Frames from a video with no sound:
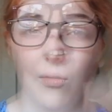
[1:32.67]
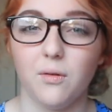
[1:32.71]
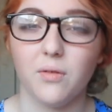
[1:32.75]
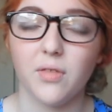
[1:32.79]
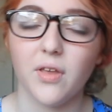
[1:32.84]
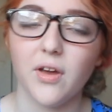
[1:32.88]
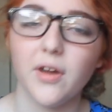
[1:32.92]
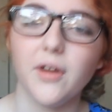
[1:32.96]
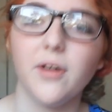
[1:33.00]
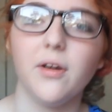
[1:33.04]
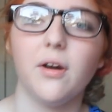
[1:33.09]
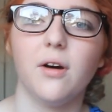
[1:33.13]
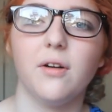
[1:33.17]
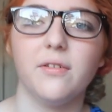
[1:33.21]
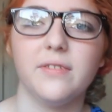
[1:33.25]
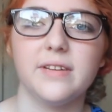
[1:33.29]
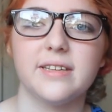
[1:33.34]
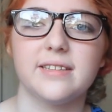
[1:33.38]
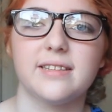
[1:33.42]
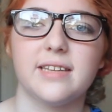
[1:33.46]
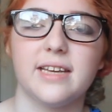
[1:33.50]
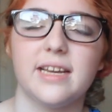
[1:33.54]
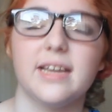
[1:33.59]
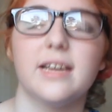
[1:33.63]
Although
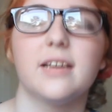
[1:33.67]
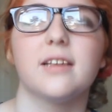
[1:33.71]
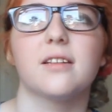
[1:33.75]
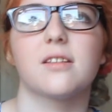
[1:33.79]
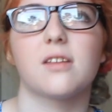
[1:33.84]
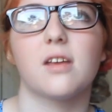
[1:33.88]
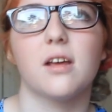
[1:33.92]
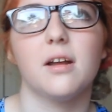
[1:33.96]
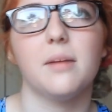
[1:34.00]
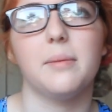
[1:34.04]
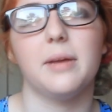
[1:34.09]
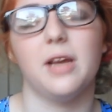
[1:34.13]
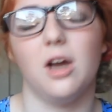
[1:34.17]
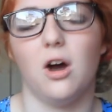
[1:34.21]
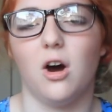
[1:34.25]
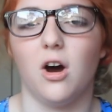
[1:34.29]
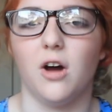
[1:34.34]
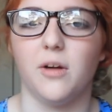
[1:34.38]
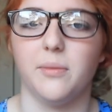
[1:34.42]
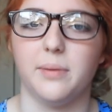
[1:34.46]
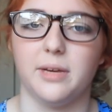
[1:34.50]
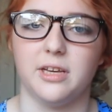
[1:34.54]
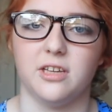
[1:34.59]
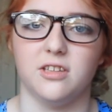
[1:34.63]
obviously it's going to be
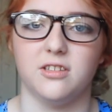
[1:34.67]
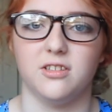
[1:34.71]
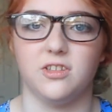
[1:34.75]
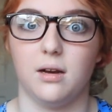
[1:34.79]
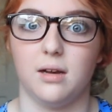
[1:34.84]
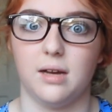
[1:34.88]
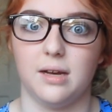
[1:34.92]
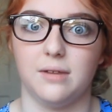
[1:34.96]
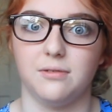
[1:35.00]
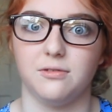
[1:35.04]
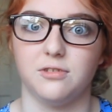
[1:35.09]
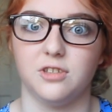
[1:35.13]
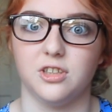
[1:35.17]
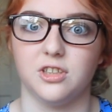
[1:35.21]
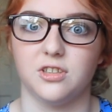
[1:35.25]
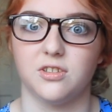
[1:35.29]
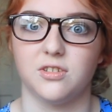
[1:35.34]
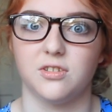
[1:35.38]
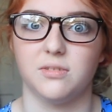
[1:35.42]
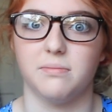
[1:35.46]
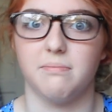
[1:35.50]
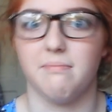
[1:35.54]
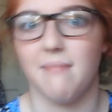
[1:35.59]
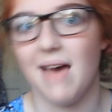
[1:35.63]
hard because you have
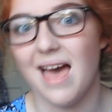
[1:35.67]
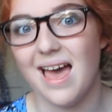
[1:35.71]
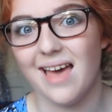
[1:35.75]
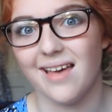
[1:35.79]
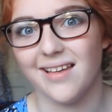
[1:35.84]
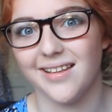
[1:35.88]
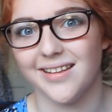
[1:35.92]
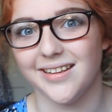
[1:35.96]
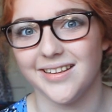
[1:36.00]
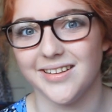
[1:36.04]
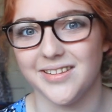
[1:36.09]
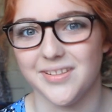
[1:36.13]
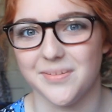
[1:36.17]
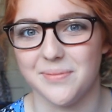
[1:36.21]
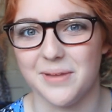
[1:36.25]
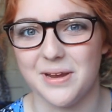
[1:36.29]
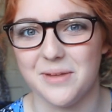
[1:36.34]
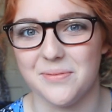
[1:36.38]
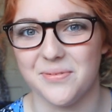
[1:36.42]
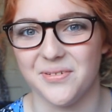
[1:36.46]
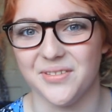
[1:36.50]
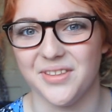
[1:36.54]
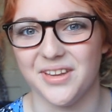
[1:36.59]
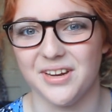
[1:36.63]
just met the
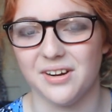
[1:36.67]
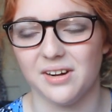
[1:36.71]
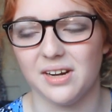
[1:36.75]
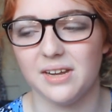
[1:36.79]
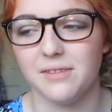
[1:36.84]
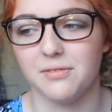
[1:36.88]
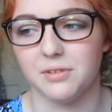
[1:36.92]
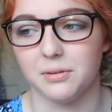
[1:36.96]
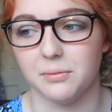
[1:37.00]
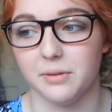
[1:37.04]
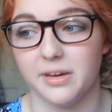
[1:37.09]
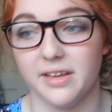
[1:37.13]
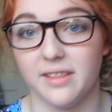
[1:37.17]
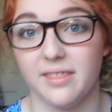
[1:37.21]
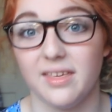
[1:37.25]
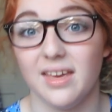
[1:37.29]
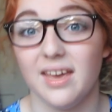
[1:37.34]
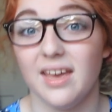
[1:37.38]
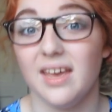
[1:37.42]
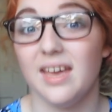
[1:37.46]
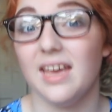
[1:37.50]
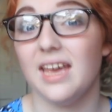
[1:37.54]
people that you're living with.